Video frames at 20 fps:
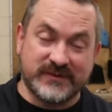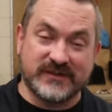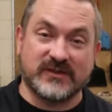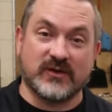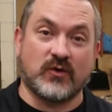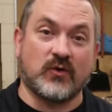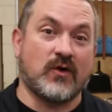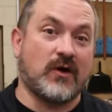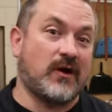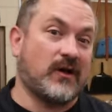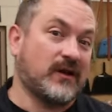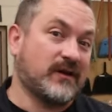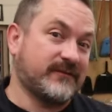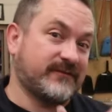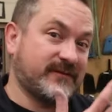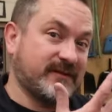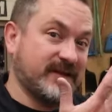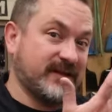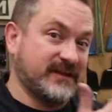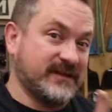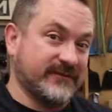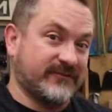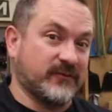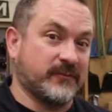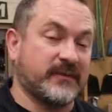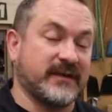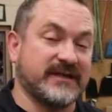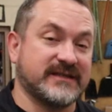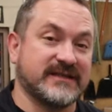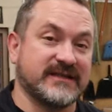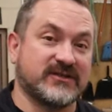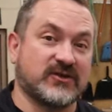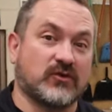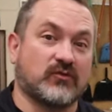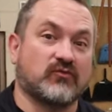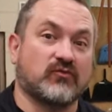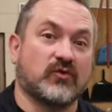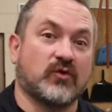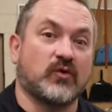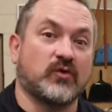so all of the different pieces are
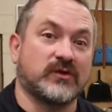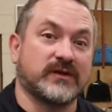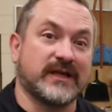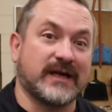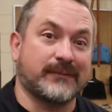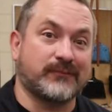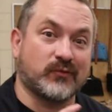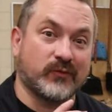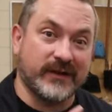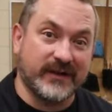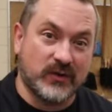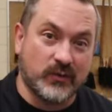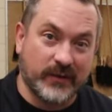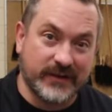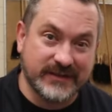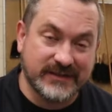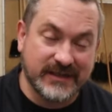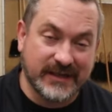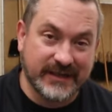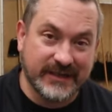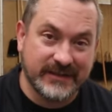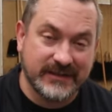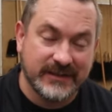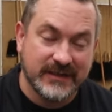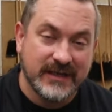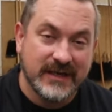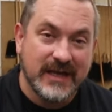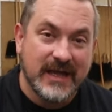rolled up really quite tight,